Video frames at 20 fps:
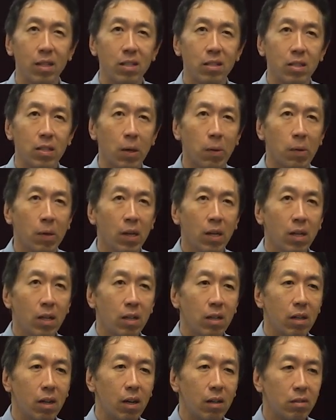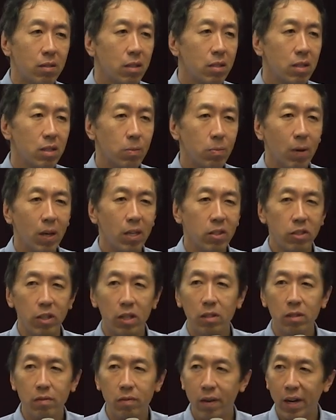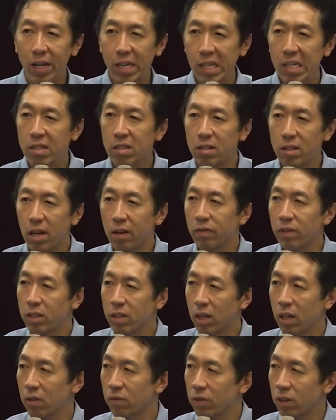And so uh, this is why Gen AI isn't everything.